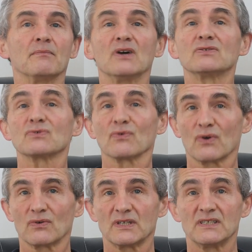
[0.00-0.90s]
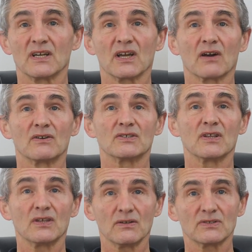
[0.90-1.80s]
Most authorities encourage
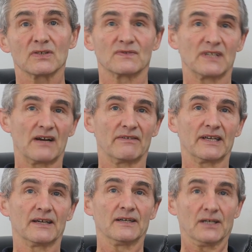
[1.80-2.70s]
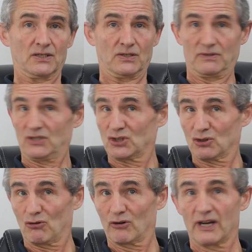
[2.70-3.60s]
the use of dairy to
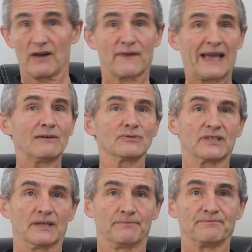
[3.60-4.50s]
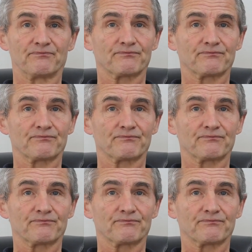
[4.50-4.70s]
ensure enough calcium.